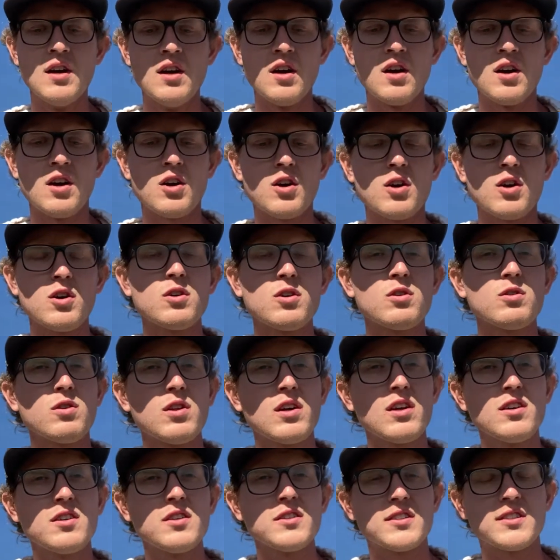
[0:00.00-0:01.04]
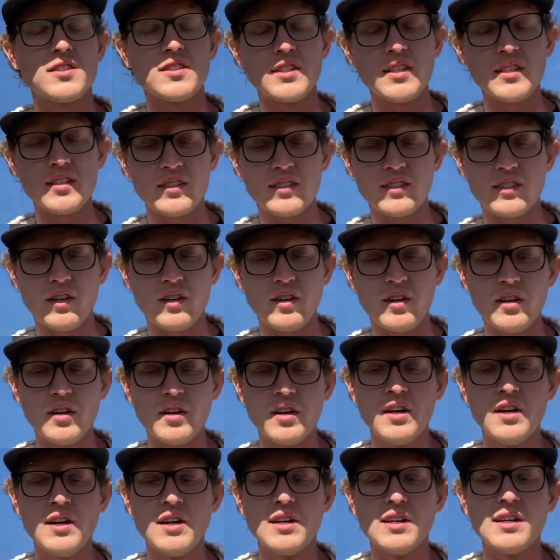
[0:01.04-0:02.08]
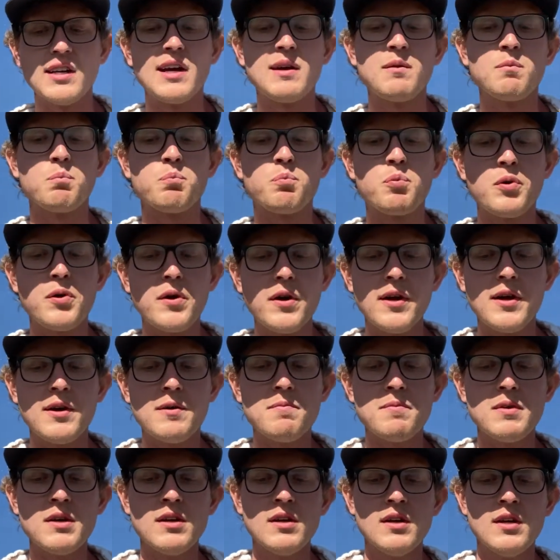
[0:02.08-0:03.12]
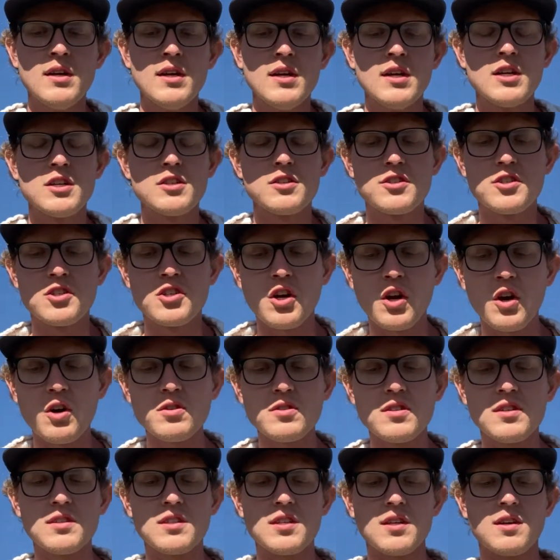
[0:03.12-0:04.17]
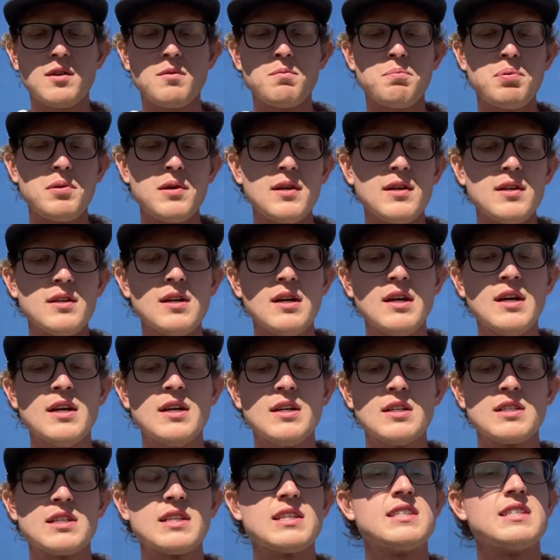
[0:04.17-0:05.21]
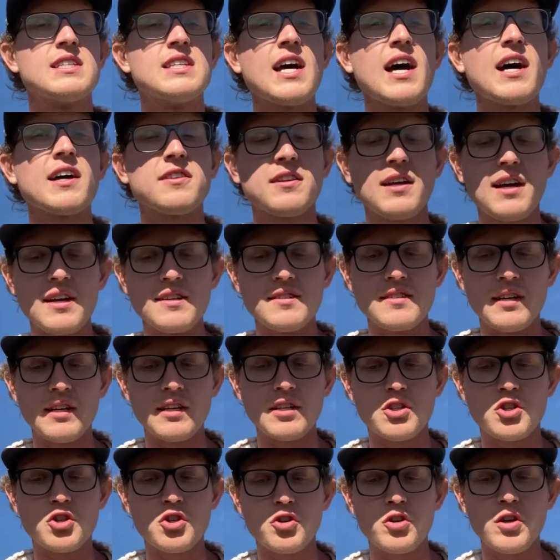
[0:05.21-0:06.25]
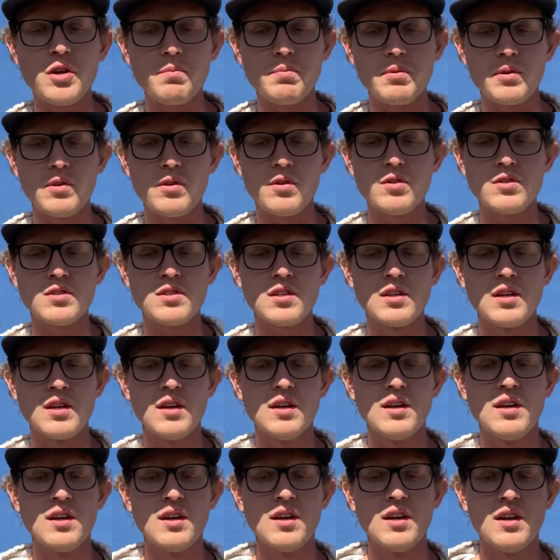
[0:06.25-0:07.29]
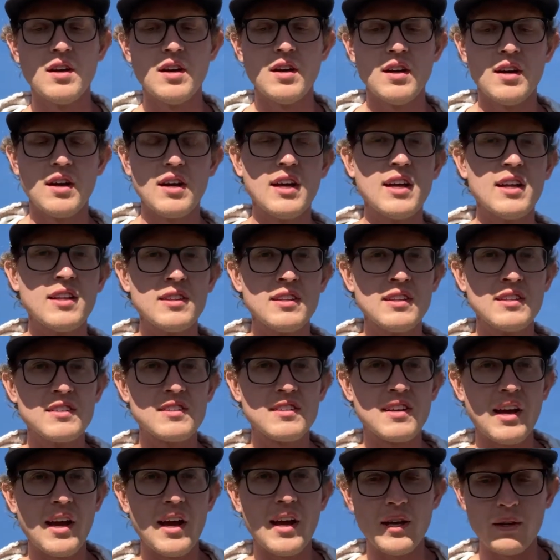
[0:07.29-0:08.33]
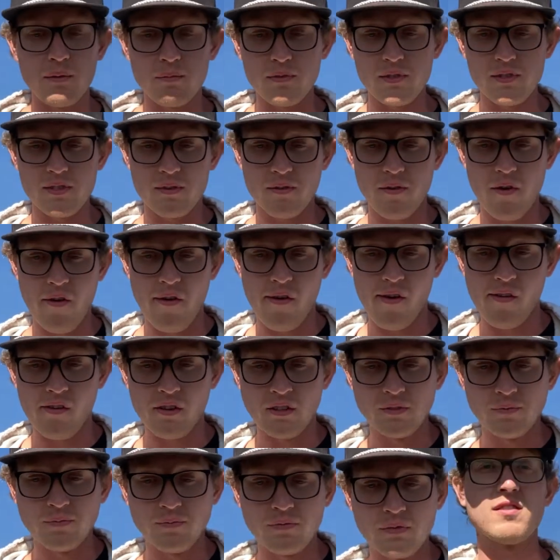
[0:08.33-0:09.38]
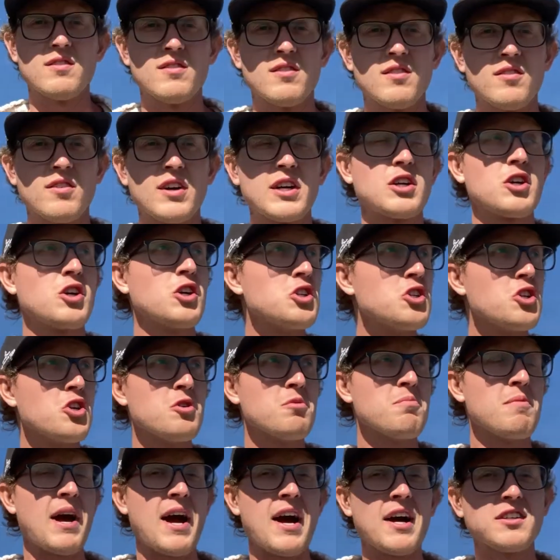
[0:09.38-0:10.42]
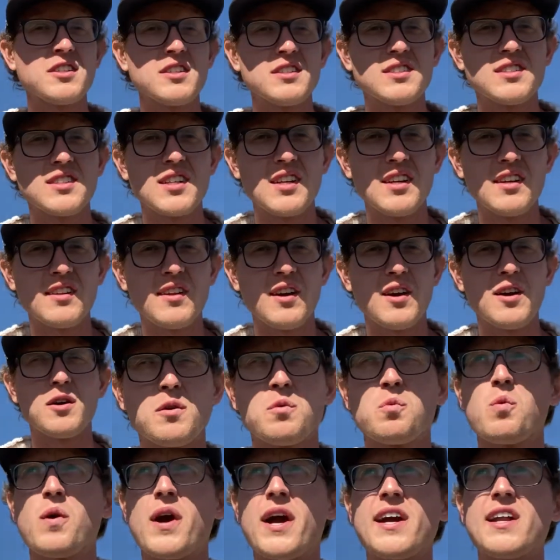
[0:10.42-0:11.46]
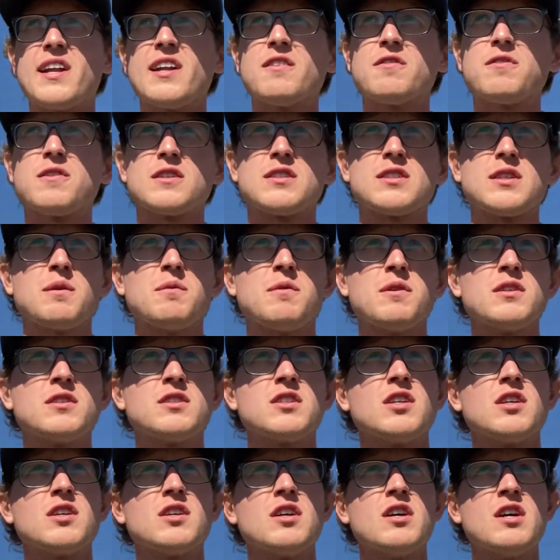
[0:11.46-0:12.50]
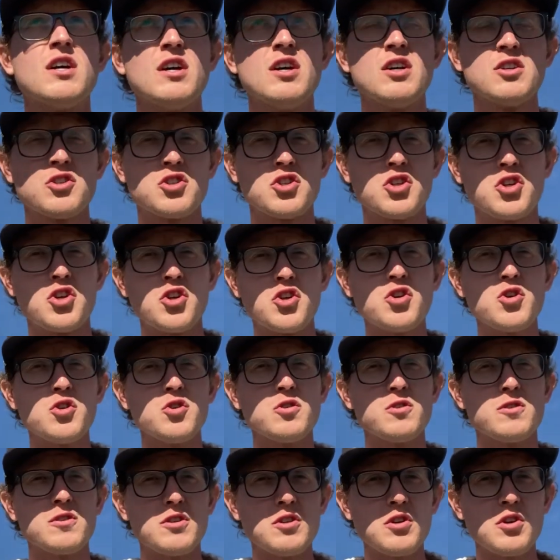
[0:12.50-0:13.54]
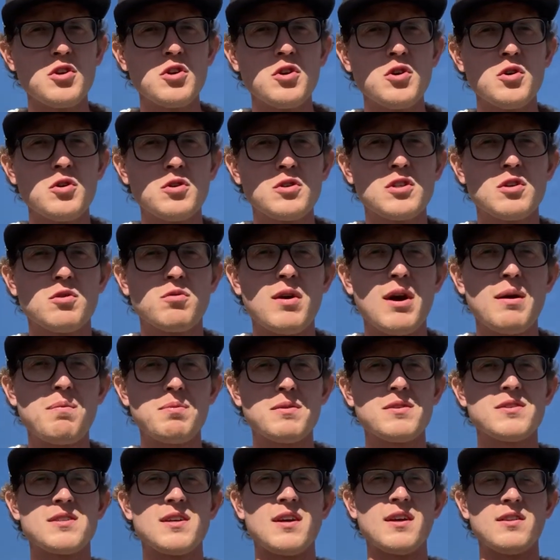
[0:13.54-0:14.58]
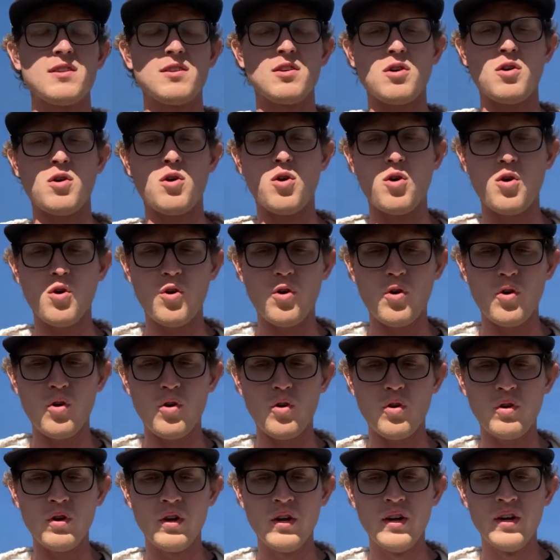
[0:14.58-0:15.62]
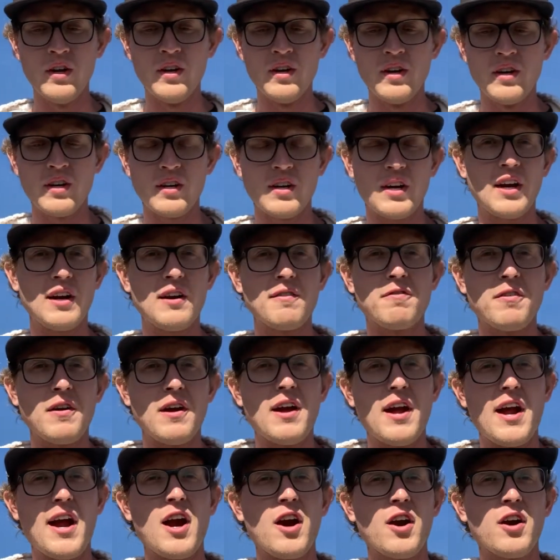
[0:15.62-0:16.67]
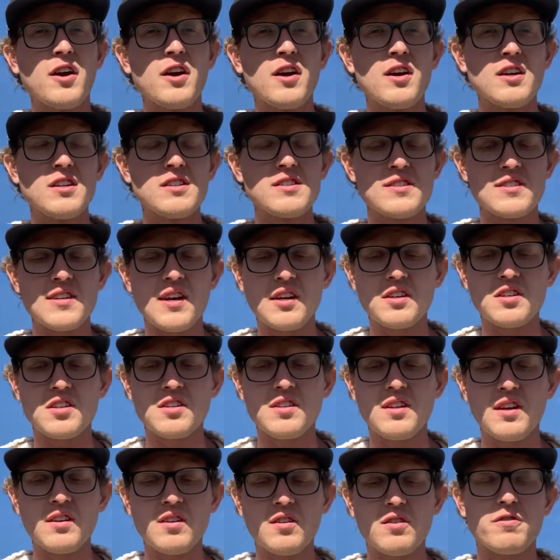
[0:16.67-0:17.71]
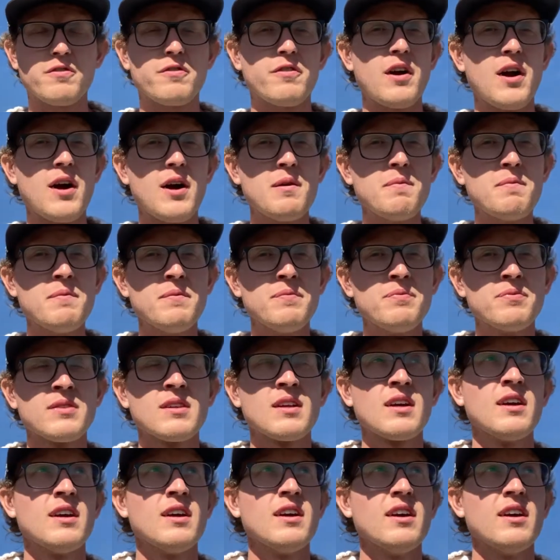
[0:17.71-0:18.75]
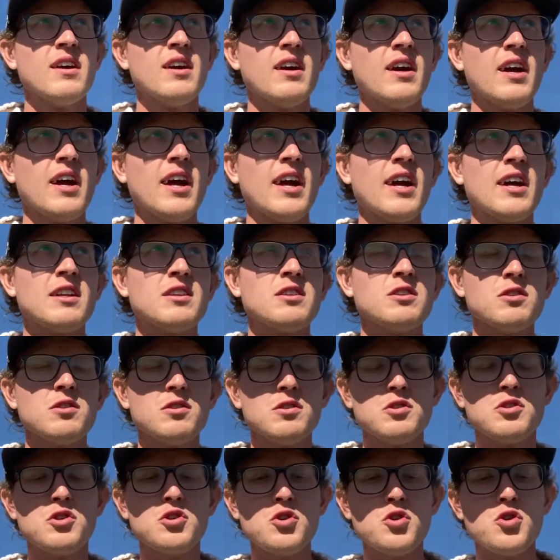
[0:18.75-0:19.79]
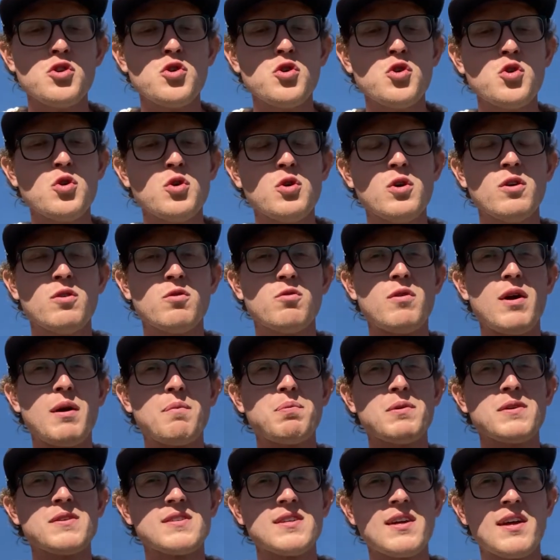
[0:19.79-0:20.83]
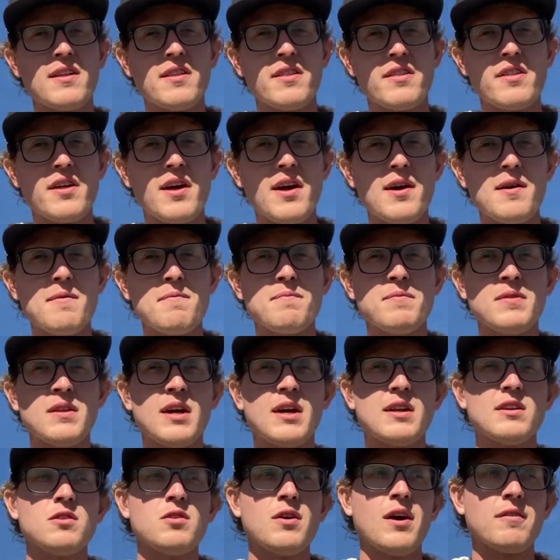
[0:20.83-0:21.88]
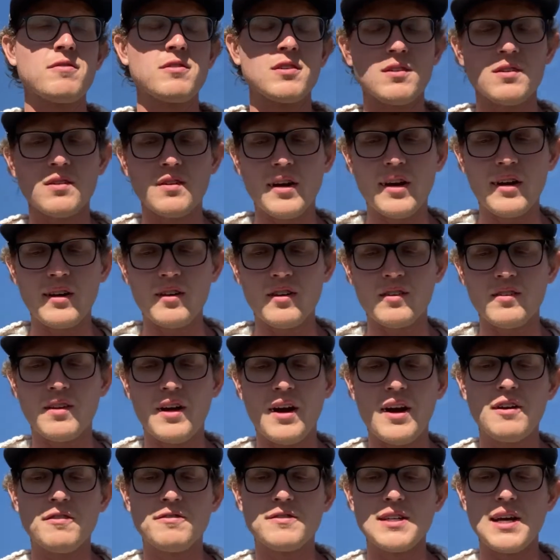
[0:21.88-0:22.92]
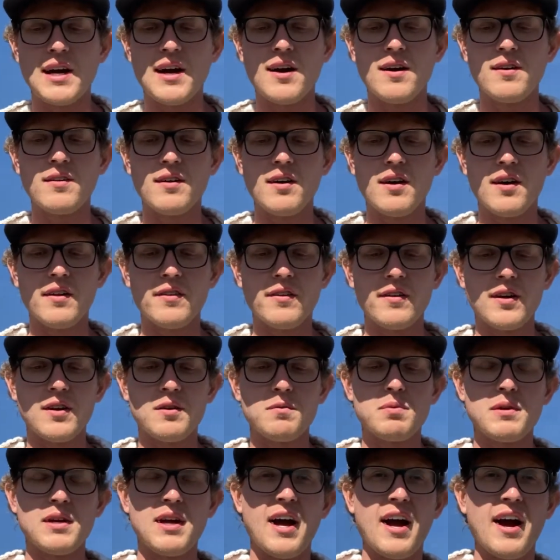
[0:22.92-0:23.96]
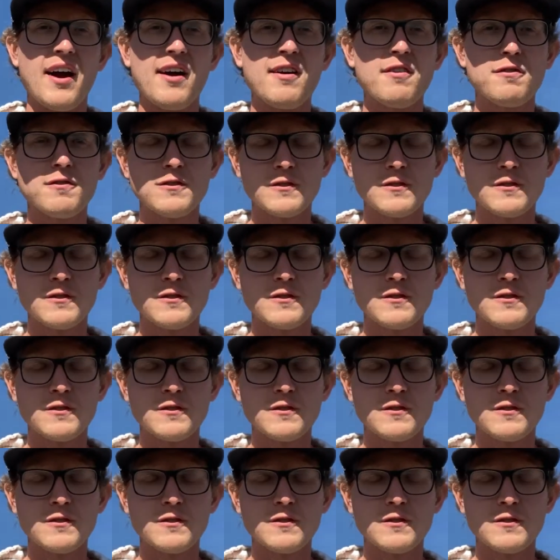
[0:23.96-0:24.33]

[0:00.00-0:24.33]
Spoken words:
her little sister named Prim is chosen to compete to death as a tribute in these games. Like, could you imagine sitting there waiting for someone to choose you to represent the whole kind of area and section that you're from, and you represent them, and you have to lay your life down on their behalf?